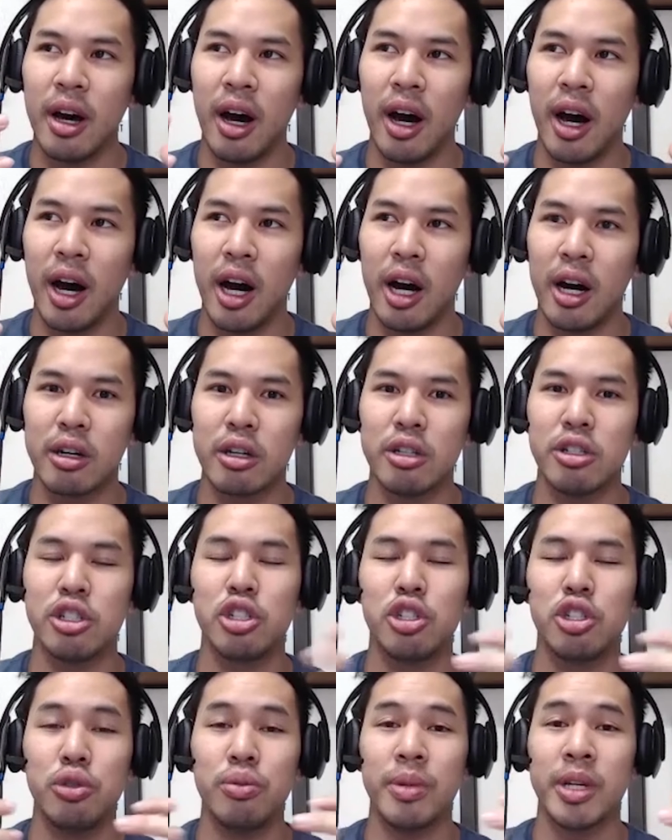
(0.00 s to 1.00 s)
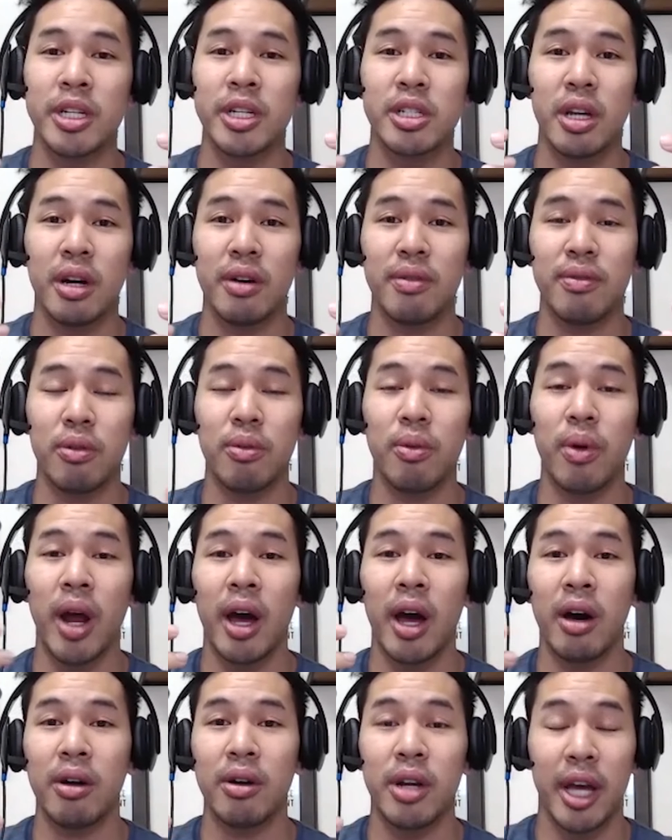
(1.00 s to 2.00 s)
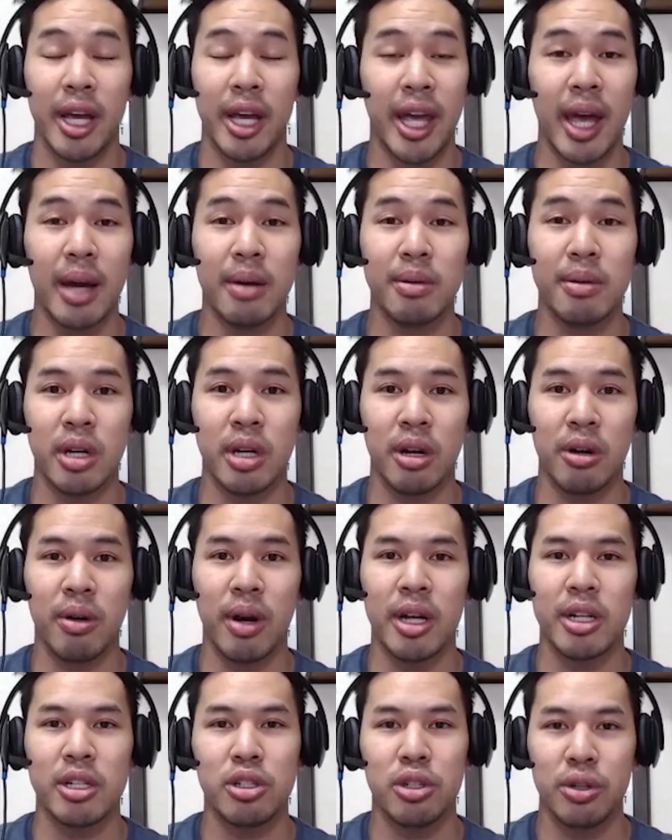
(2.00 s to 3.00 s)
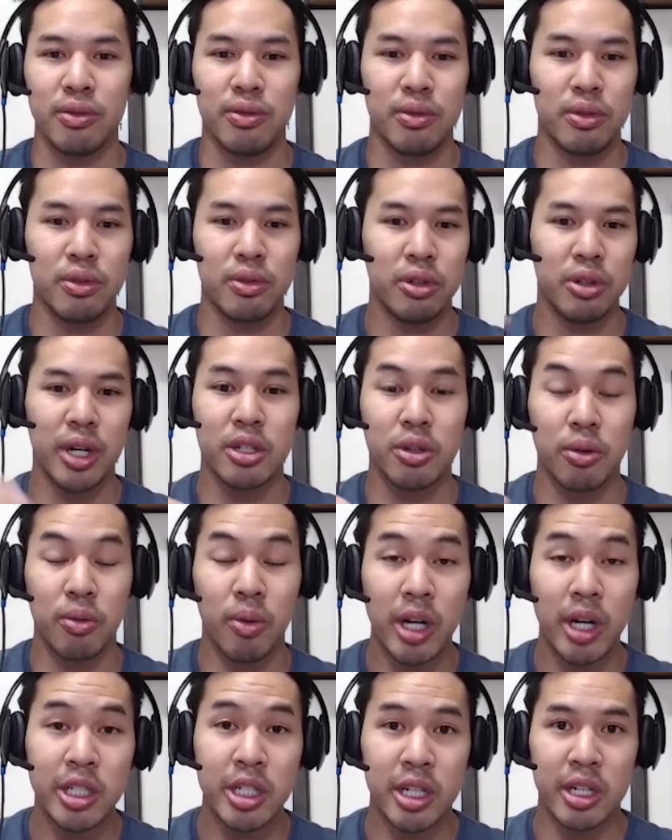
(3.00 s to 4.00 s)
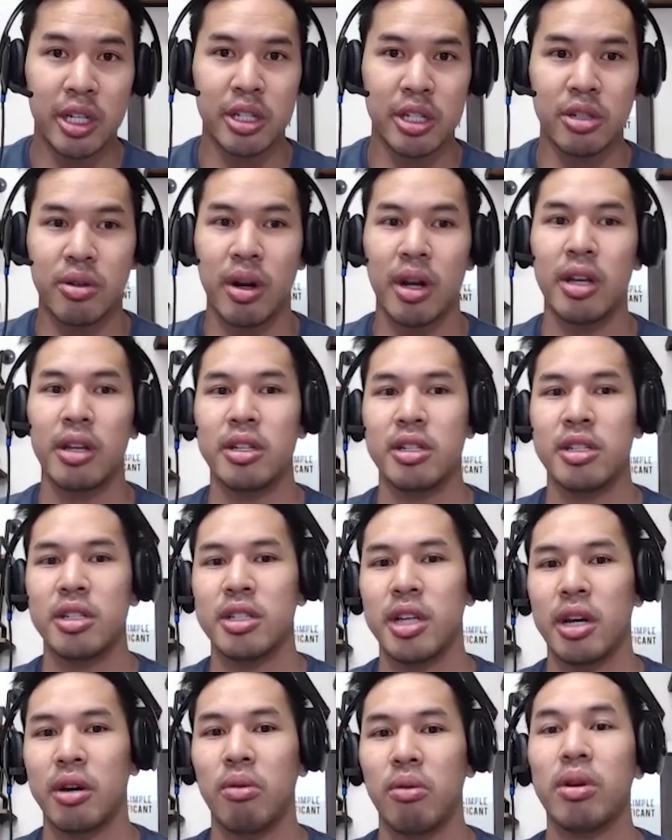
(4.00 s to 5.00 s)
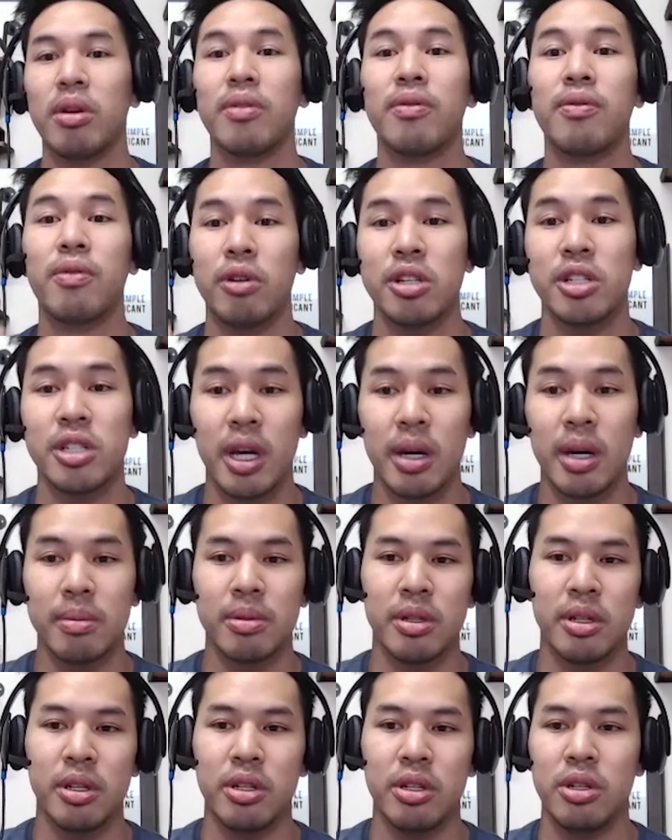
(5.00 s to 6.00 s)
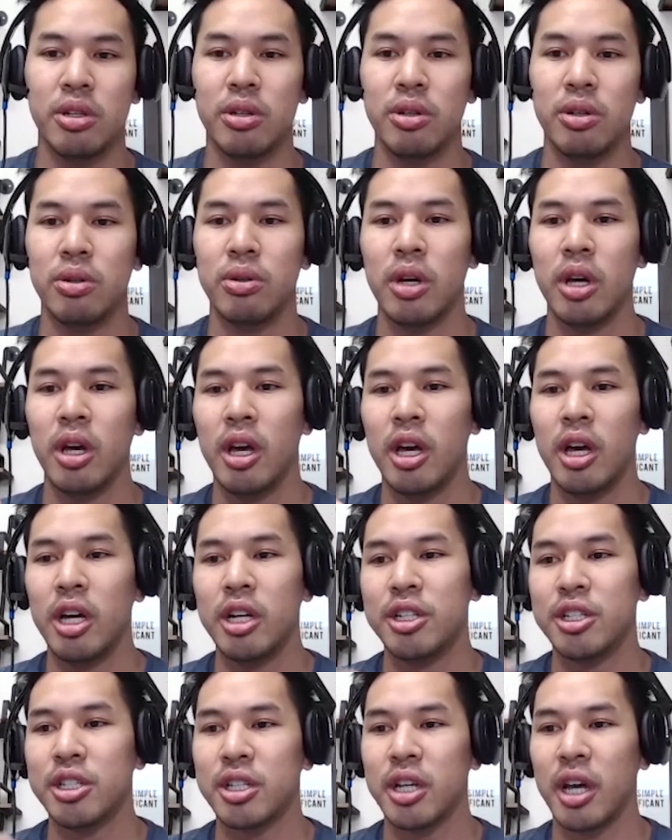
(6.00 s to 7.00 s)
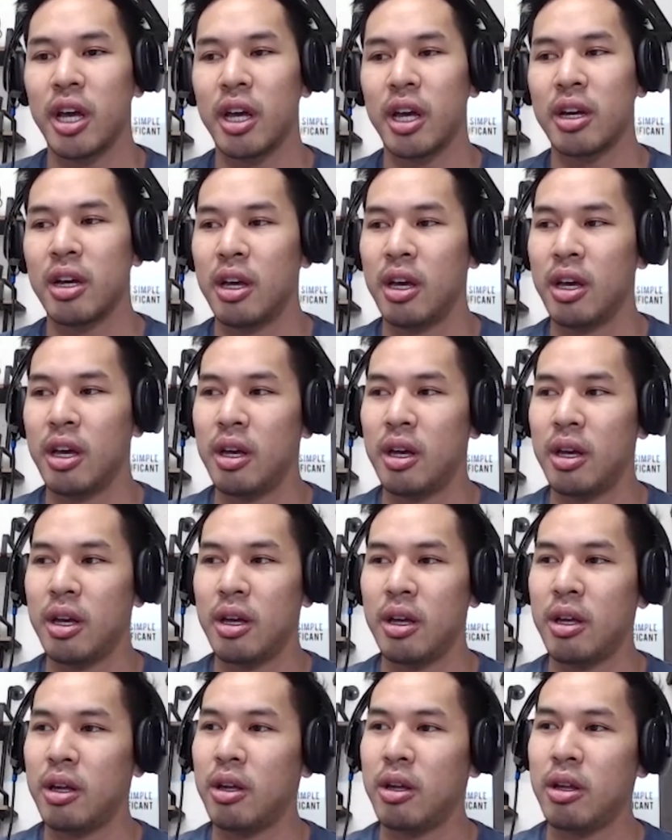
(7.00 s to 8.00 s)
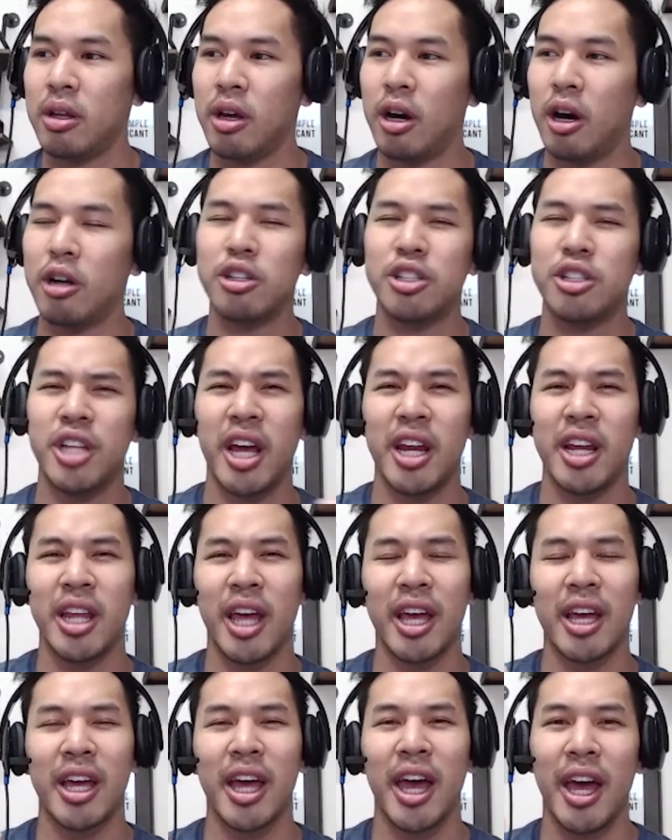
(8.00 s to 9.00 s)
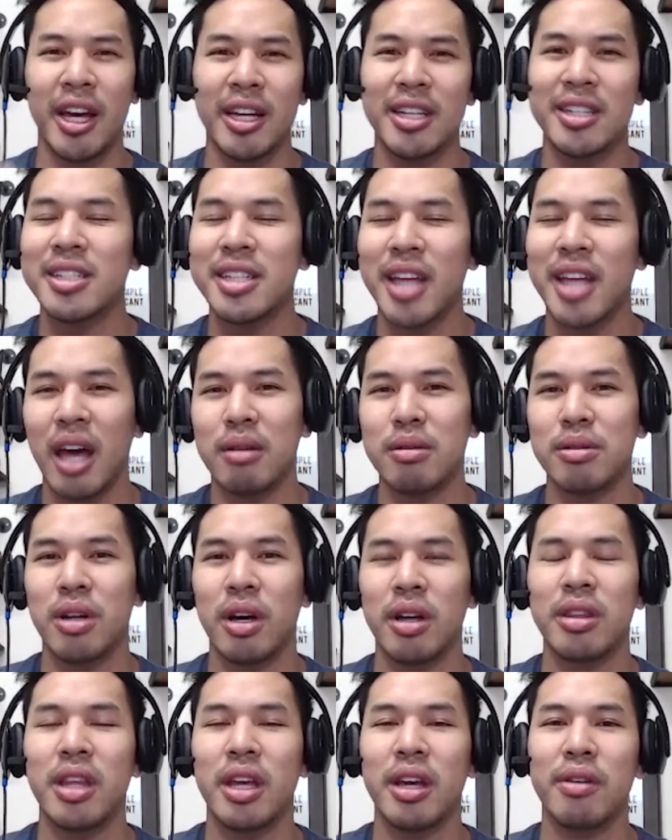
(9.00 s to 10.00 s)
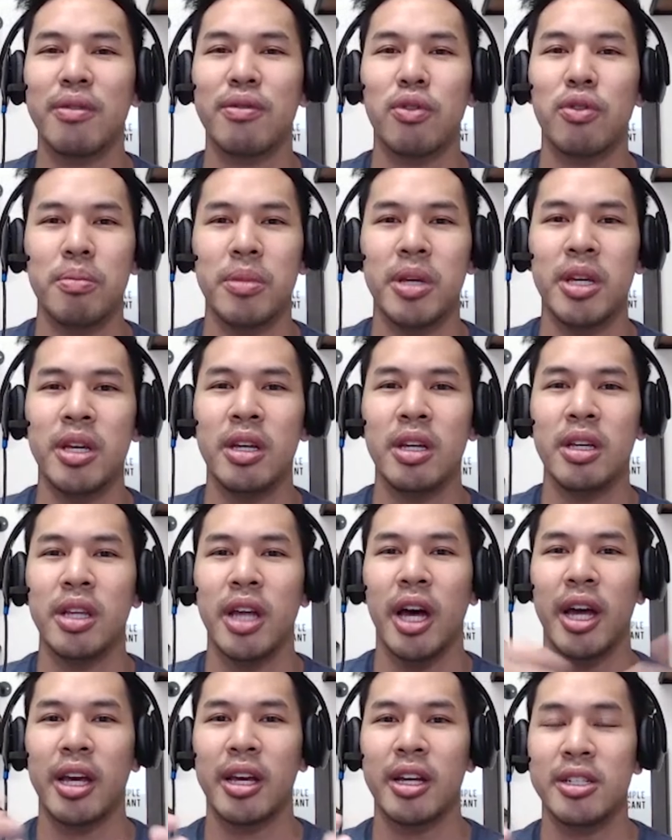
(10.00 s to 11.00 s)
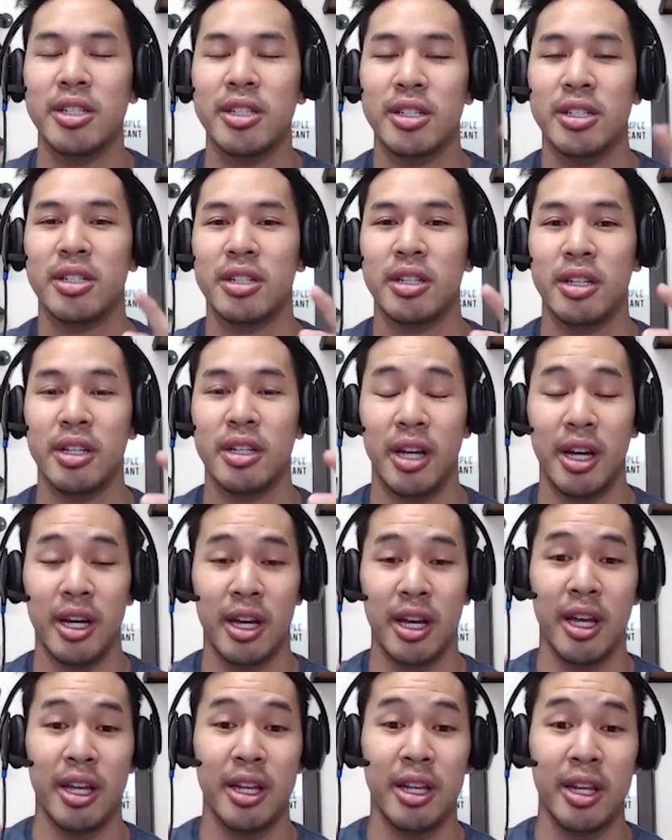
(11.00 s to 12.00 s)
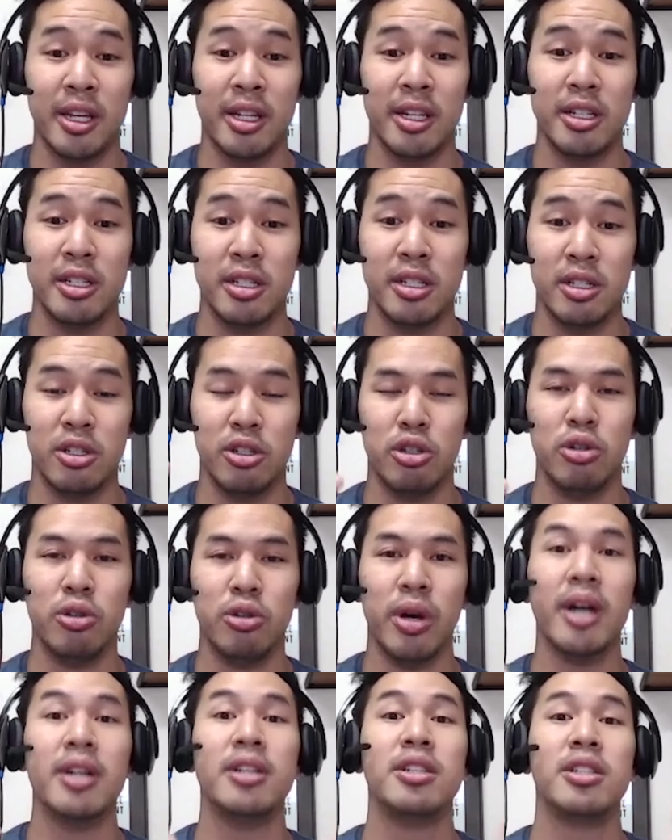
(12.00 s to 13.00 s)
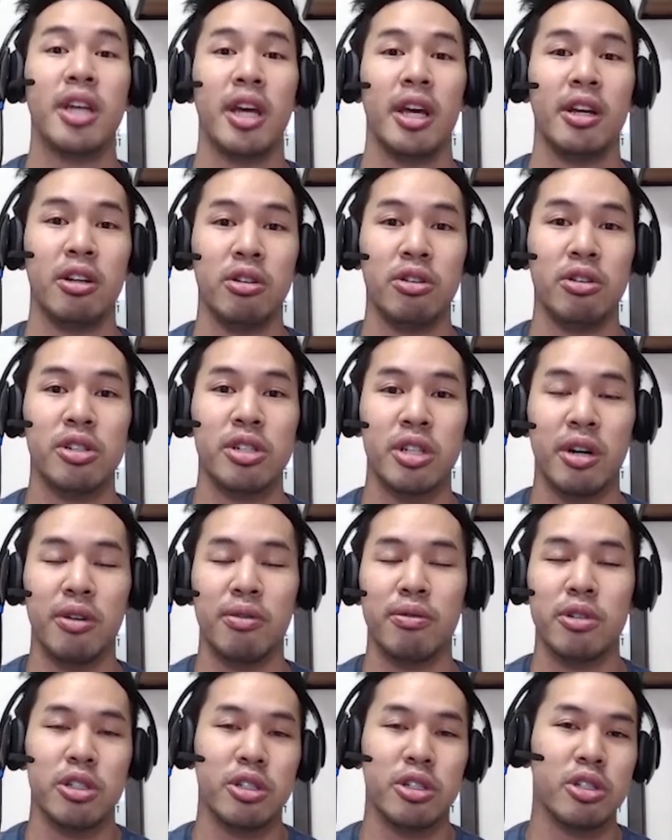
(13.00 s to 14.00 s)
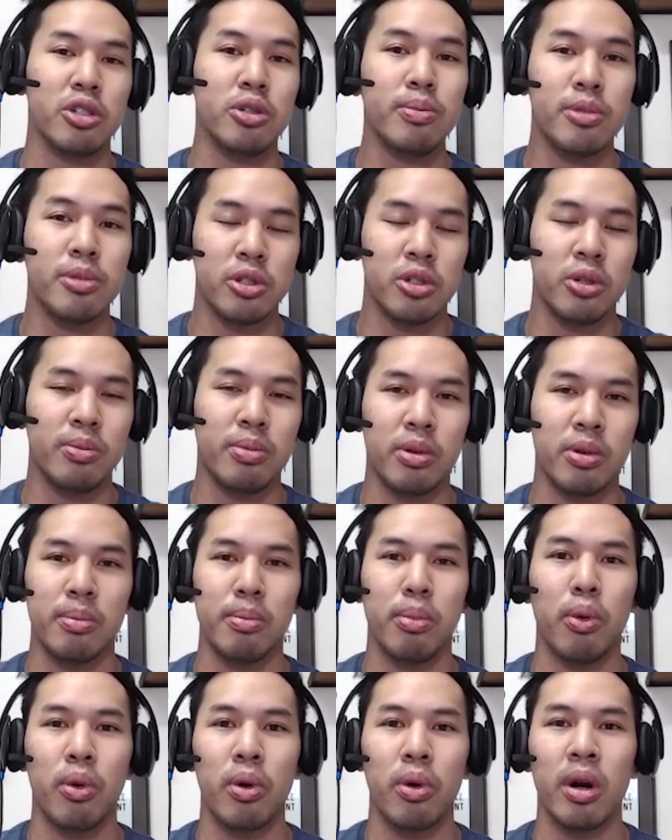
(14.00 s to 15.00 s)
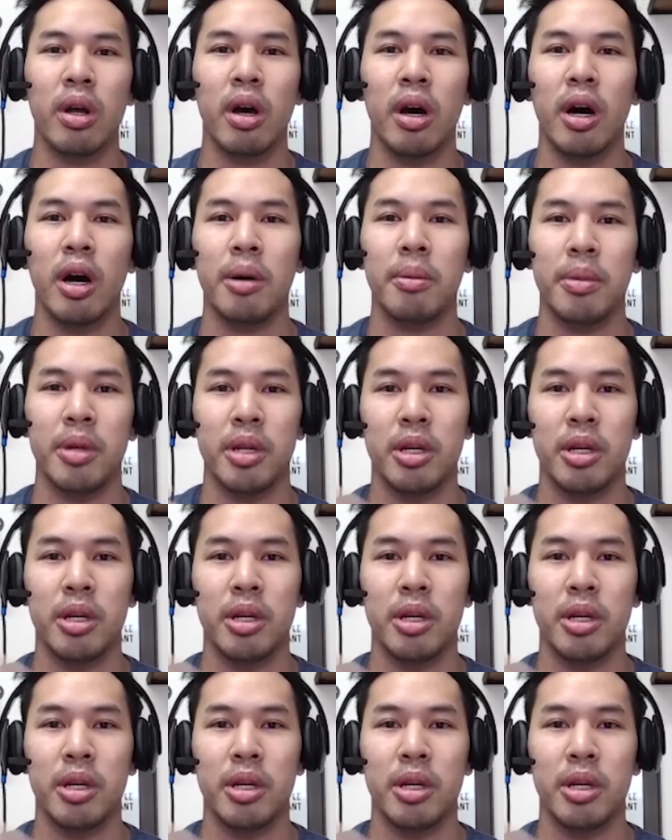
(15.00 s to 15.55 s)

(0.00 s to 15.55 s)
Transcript: uh, consuming stuff around like Amazon, right? So if you guys are watching this, right, this is like one of the first steps into just like understanding like hey is this amazon thing for me like is this like and then this is you educating yourself which is super super important um, in the